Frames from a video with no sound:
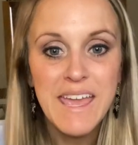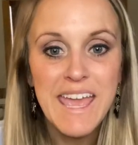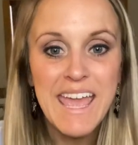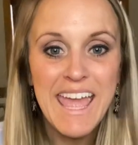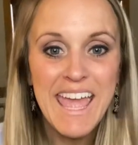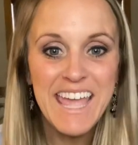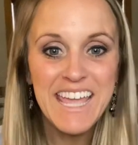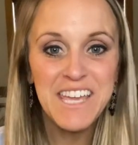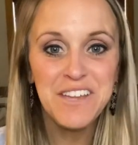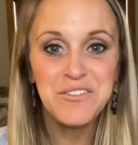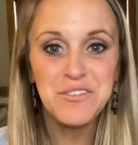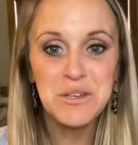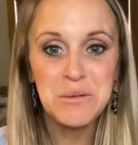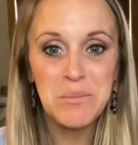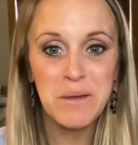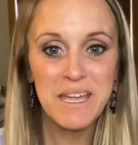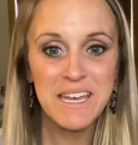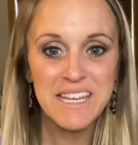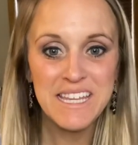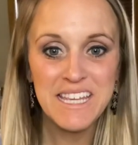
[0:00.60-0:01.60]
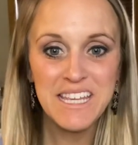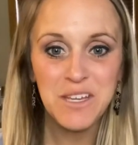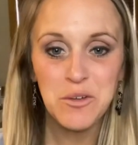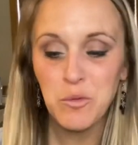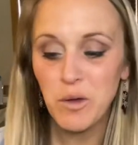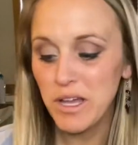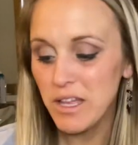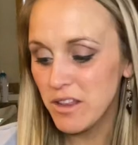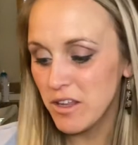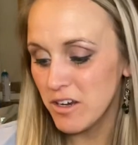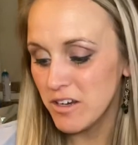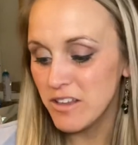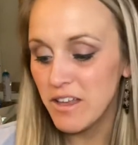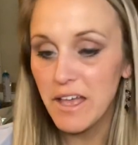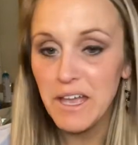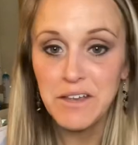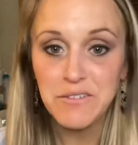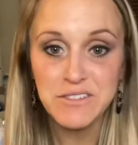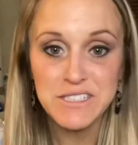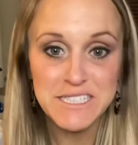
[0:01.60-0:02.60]
Hey everybody, well our
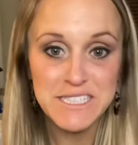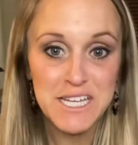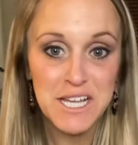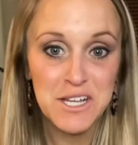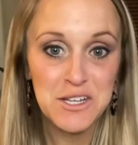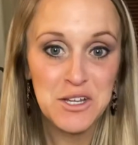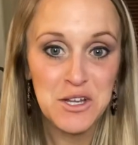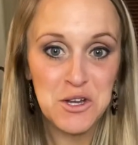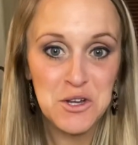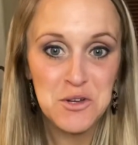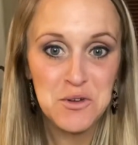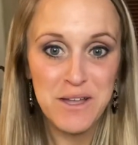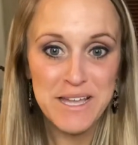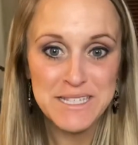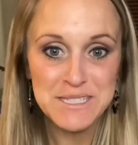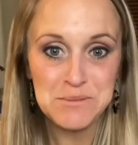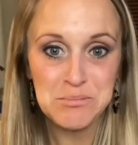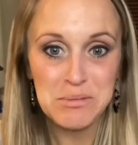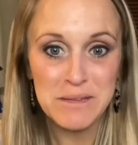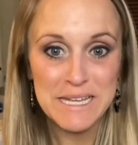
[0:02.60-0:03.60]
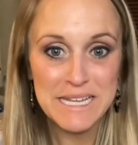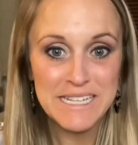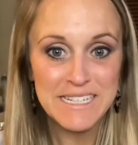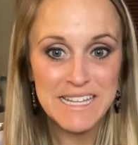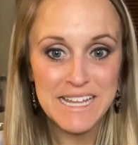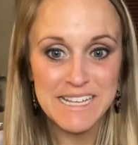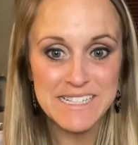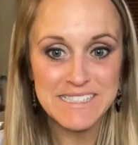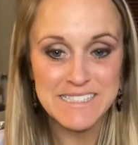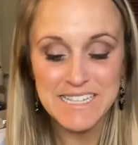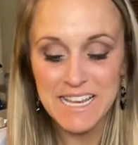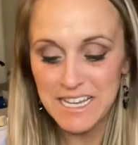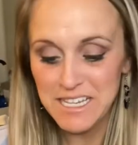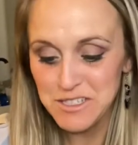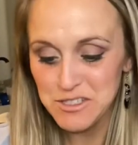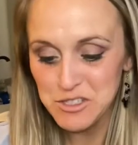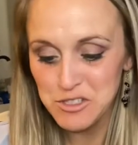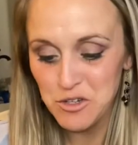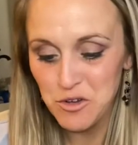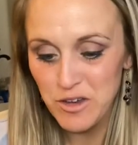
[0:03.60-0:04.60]
live did not go as planned last night,
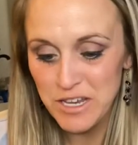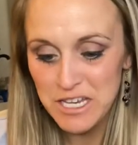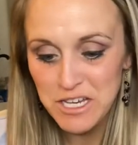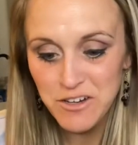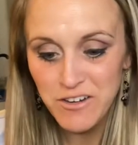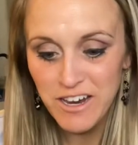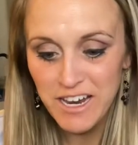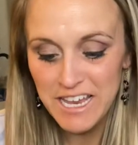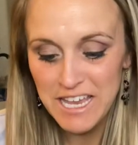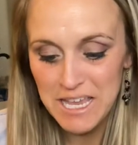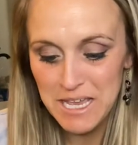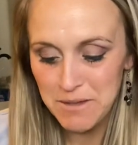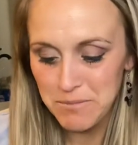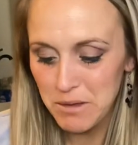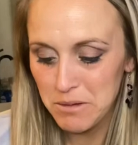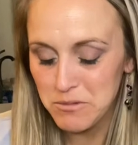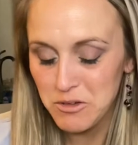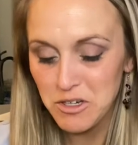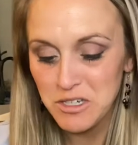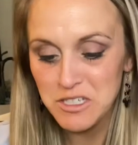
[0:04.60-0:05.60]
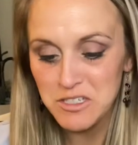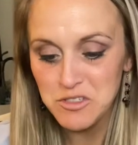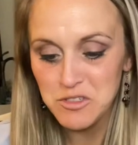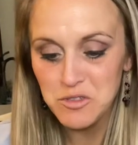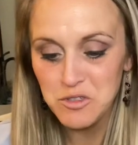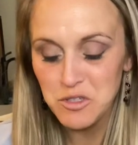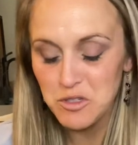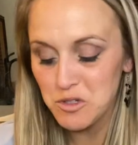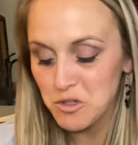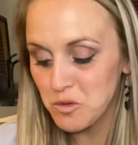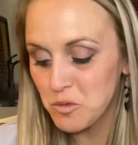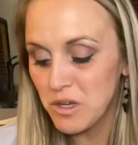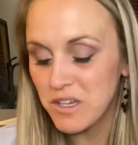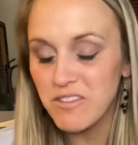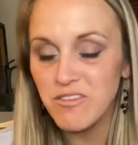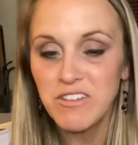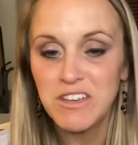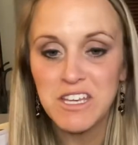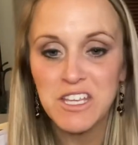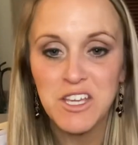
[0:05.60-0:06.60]
so here I am. I'm going to do you a quick
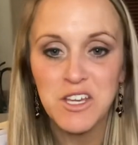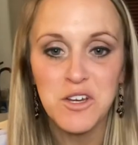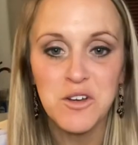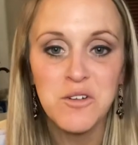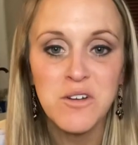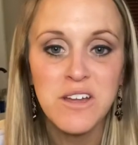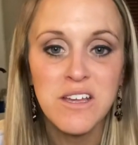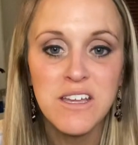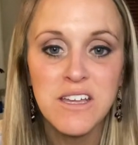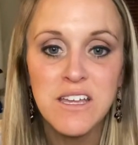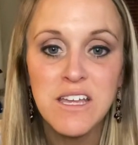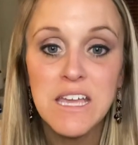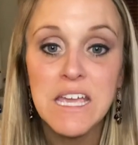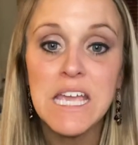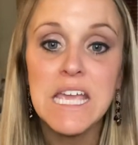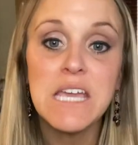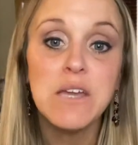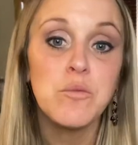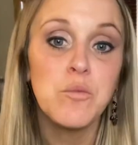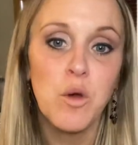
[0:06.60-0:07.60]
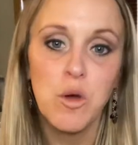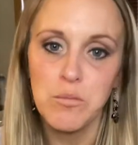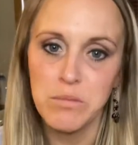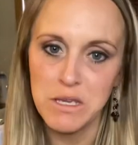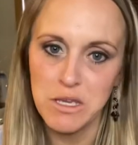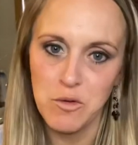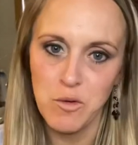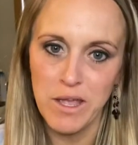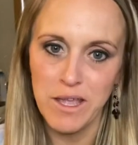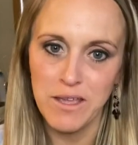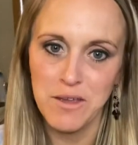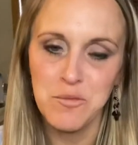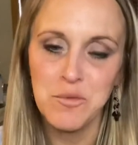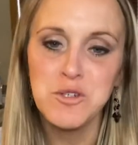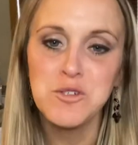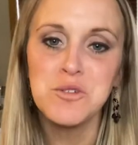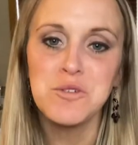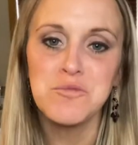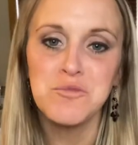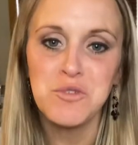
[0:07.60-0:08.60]
video. It won't be quick. We're
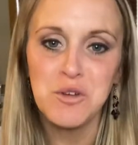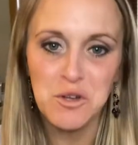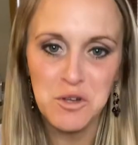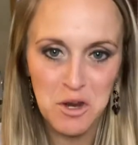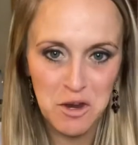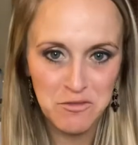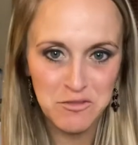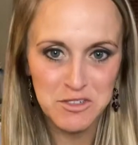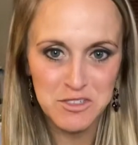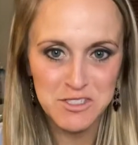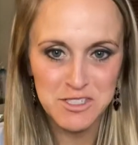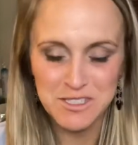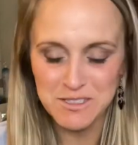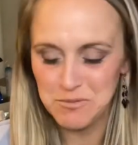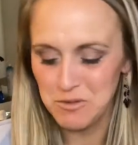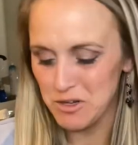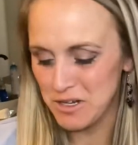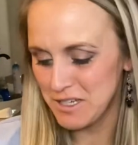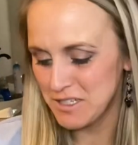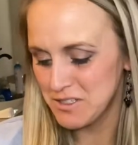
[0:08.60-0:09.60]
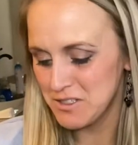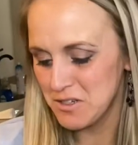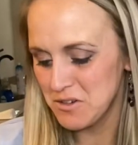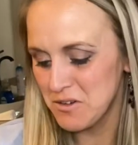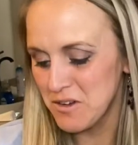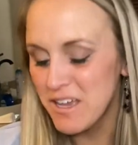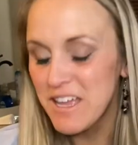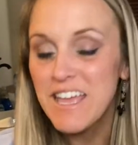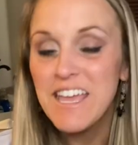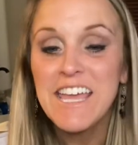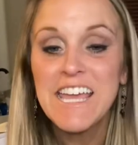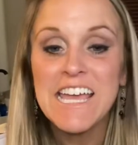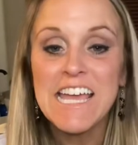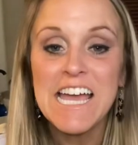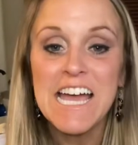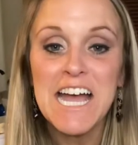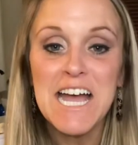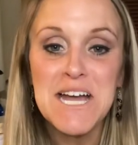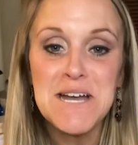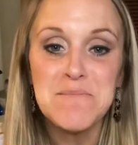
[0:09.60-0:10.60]
doing full coverage this morning, so
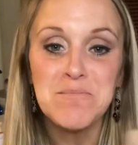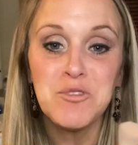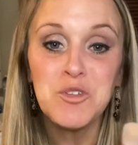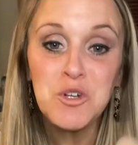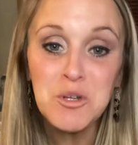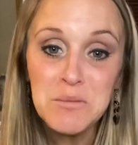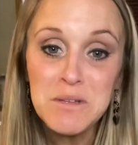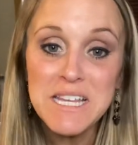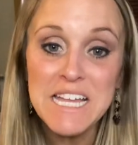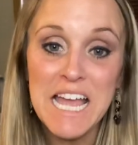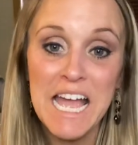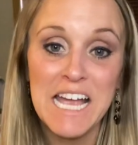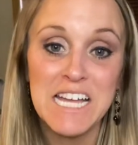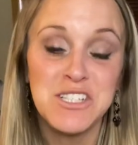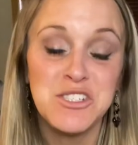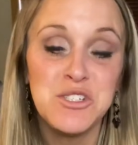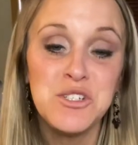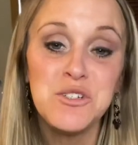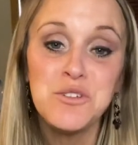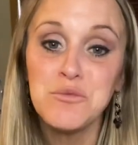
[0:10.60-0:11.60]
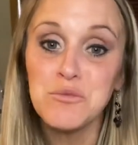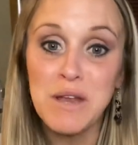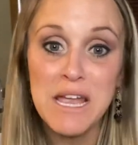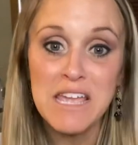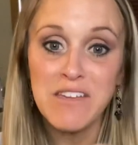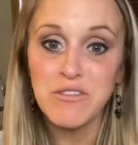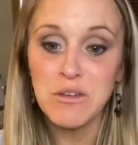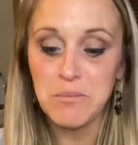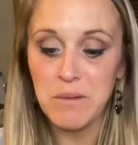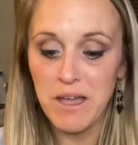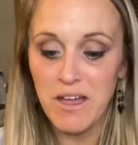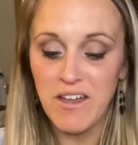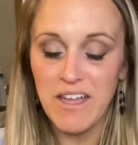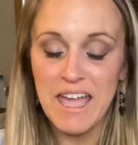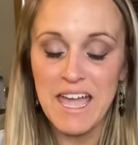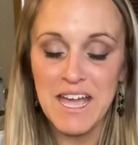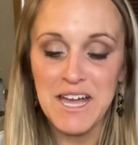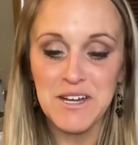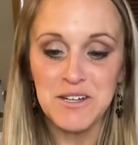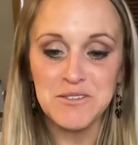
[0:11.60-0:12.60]
normally I do rave about
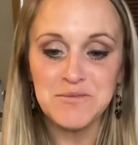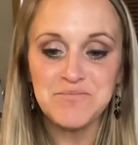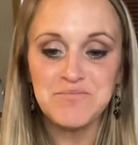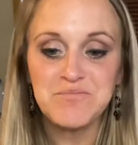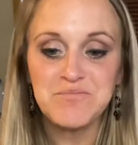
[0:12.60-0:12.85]
how